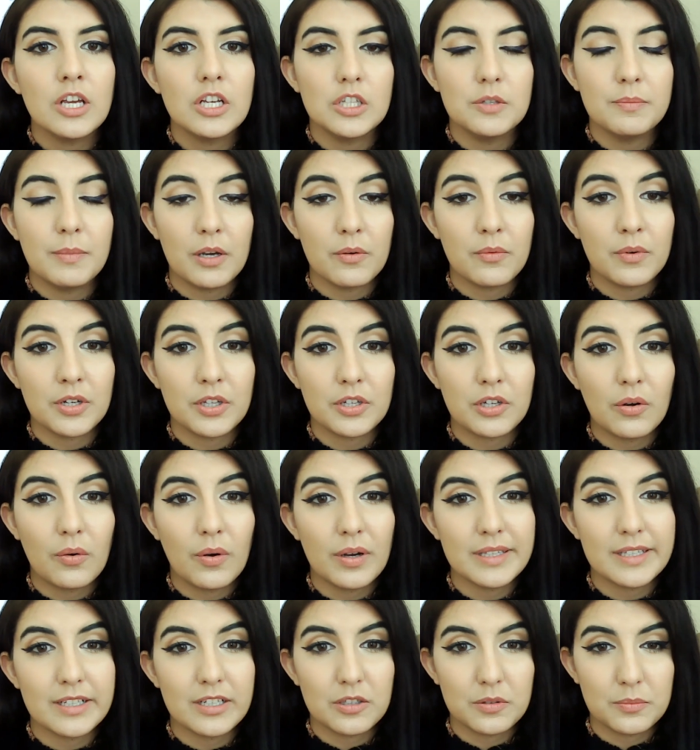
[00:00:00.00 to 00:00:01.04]
You might want to go
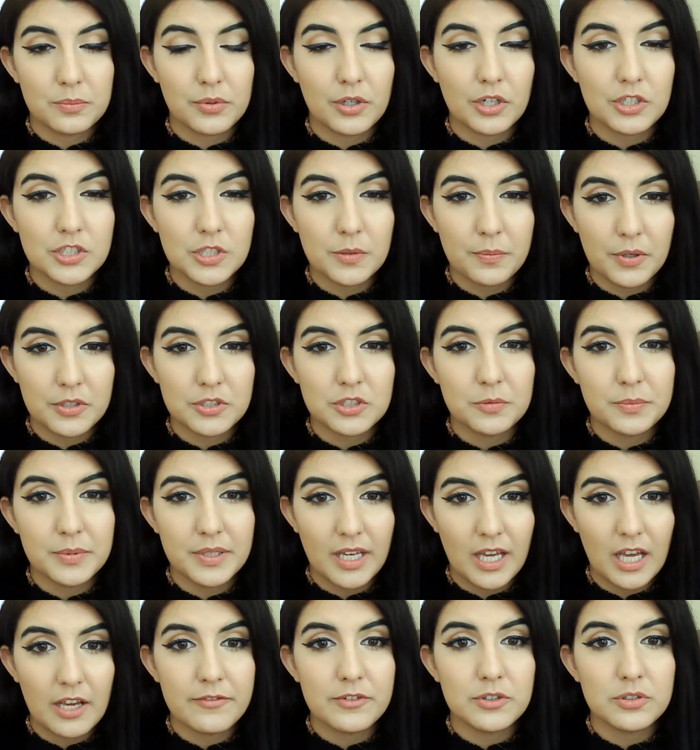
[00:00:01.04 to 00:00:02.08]
on there and brush up on your
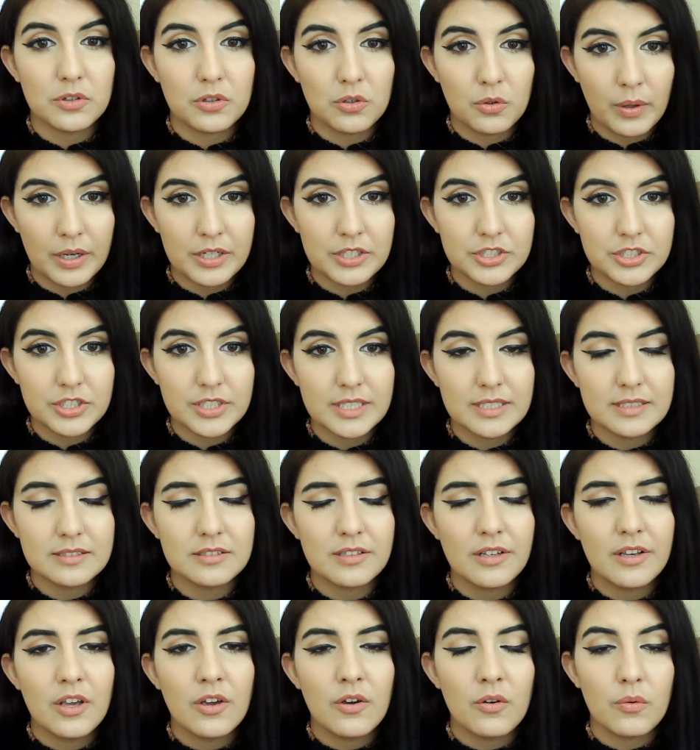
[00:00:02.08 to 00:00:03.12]
behavioral questions,
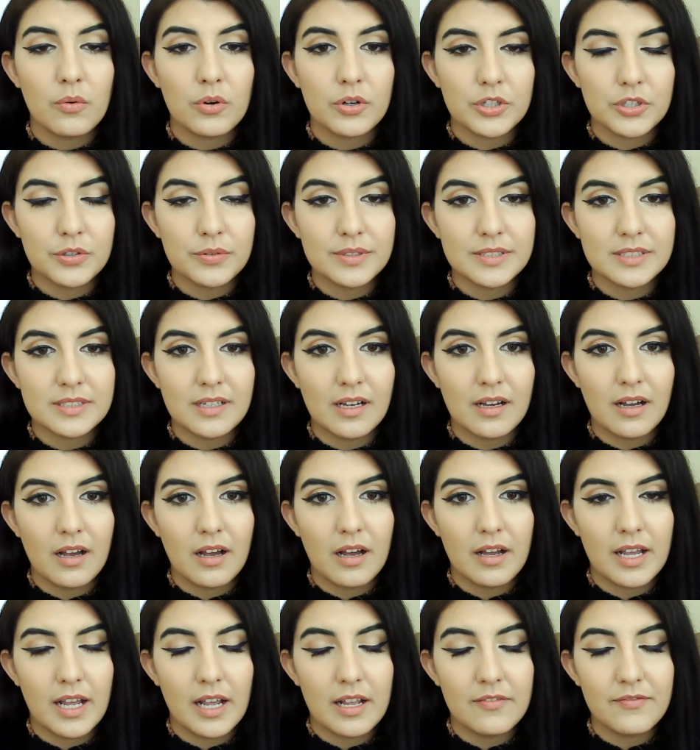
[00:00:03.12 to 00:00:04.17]
or use
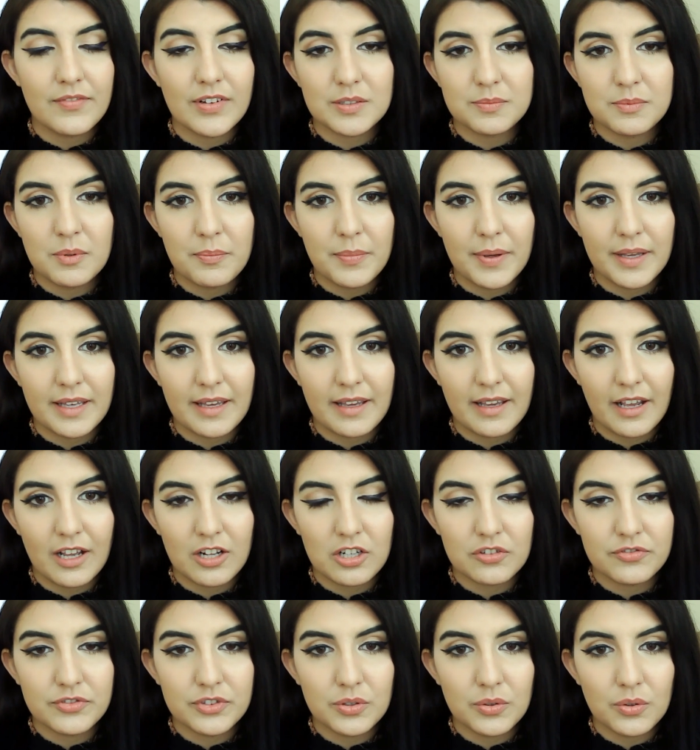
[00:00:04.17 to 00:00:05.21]
the investment banking
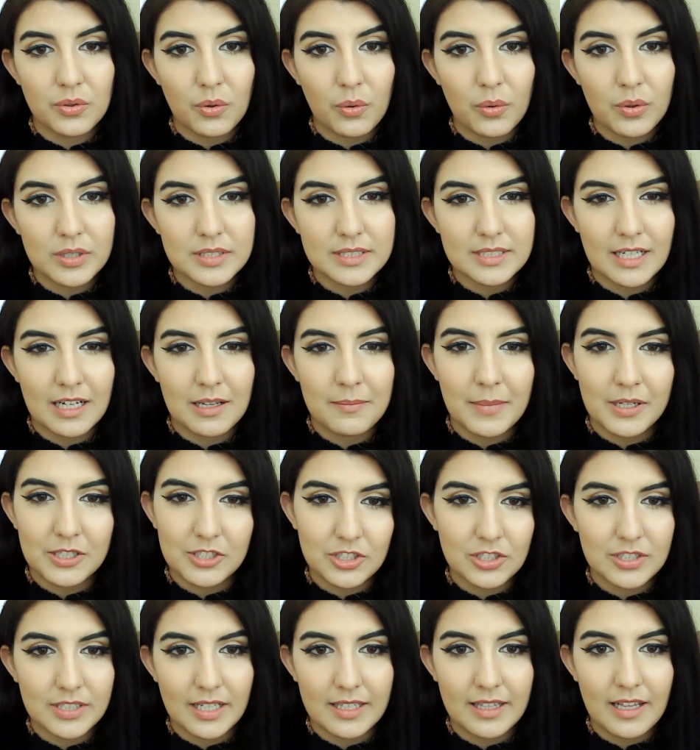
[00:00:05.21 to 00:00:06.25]
interview course that I
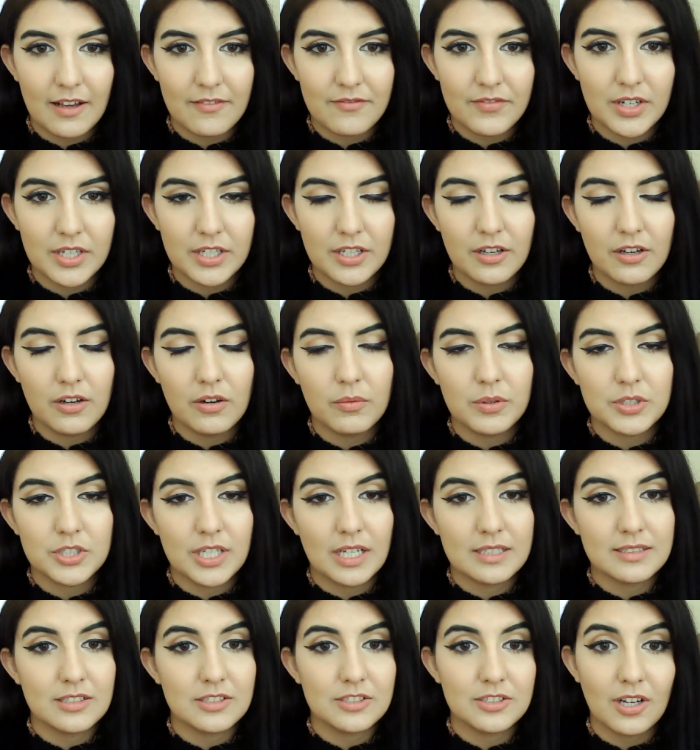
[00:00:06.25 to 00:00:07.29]
mentioned in that video, which
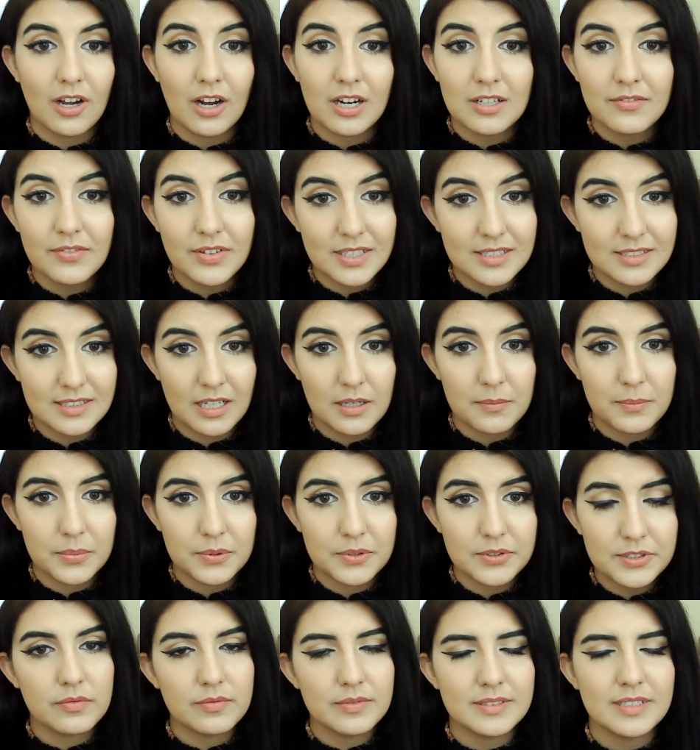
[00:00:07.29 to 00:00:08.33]
has a ton of
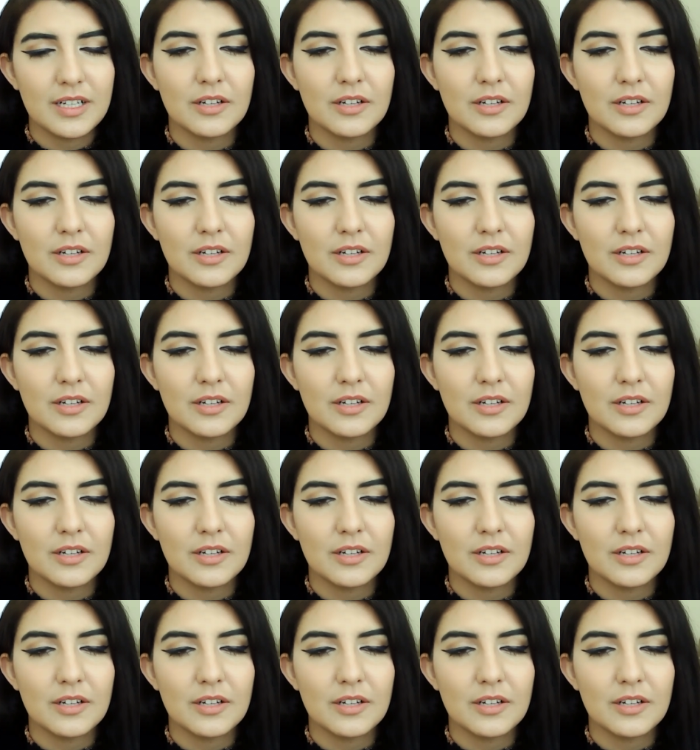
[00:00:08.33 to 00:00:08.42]
examples.